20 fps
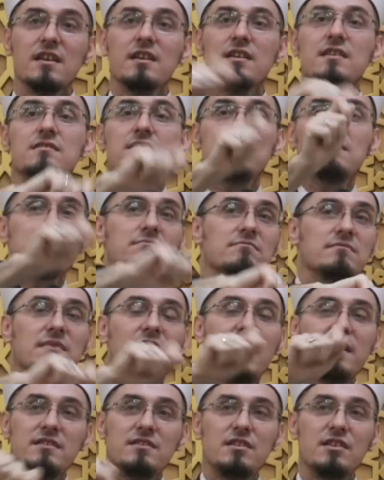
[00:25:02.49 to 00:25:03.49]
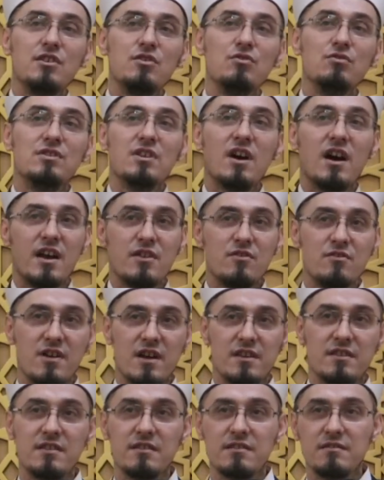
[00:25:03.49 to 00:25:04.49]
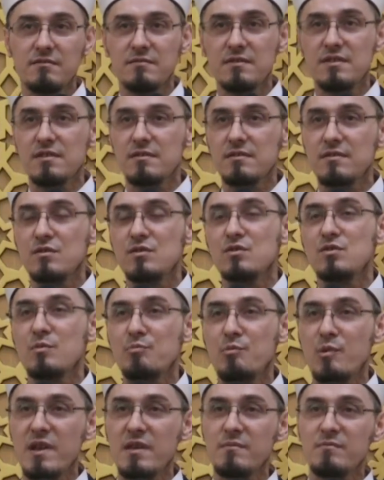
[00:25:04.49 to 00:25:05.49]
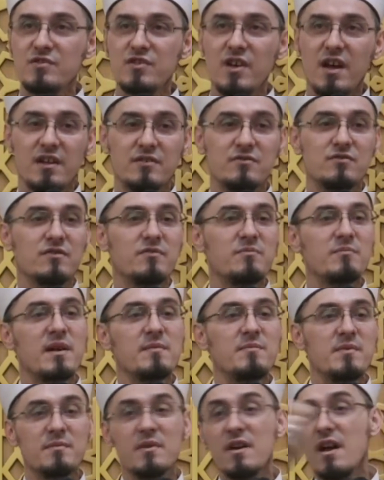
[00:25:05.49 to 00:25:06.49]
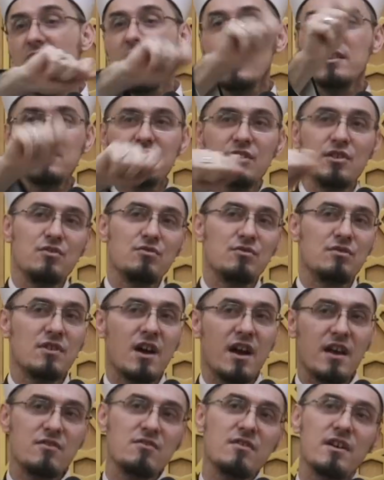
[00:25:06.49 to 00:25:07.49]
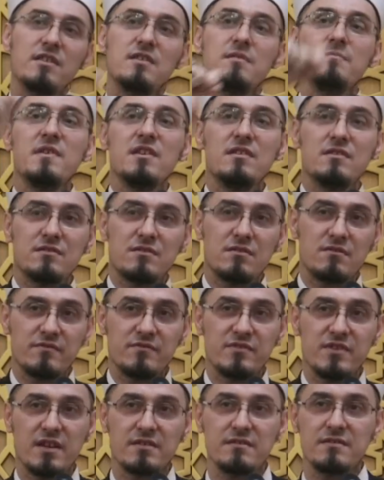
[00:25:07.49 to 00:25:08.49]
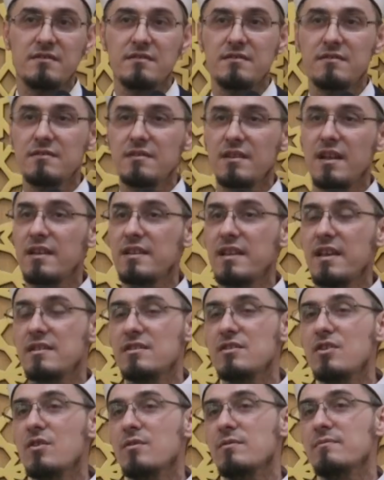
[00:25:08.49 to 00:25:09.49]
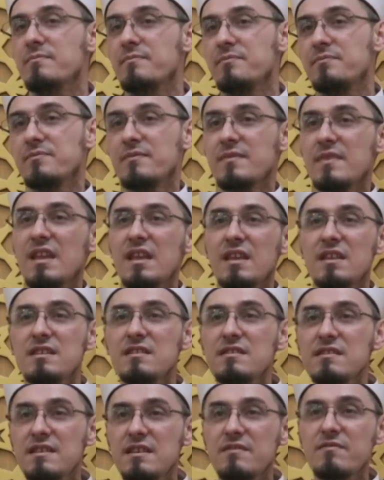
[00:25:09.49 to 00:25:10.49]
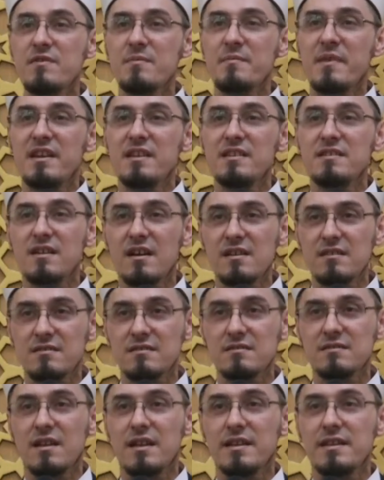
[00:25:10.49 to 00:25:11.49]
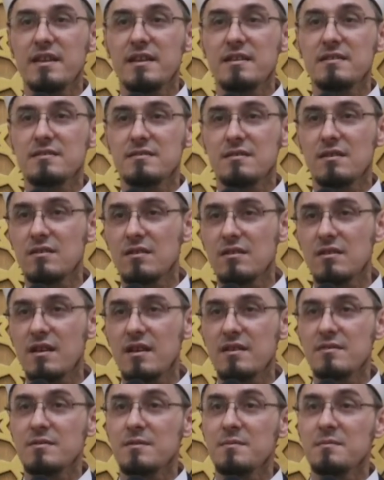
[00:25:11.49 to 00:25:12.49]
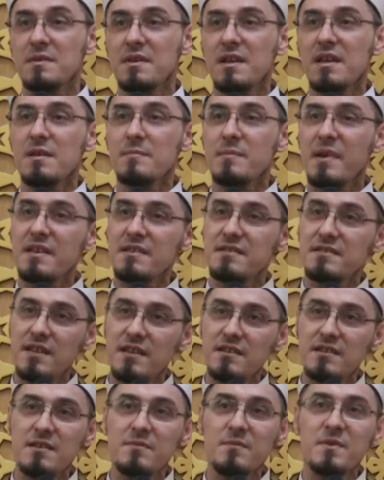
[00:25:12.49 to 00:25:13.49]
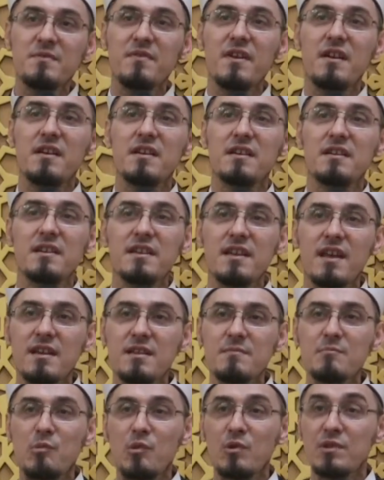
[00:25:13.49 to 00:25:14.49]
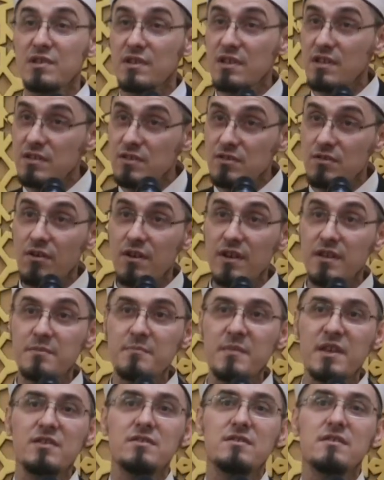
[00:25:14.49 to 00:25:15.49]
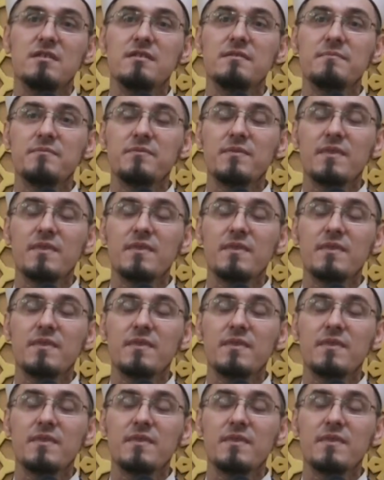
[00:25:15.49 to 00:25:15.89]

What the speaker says: It's until you die, you are the supreme judge of my people. Until you die, you are the minister of justice. Like that. No. He didn't give him any titles like that, sallallahu alayhi wa sallam. But he sent him with very clear and important historic mission.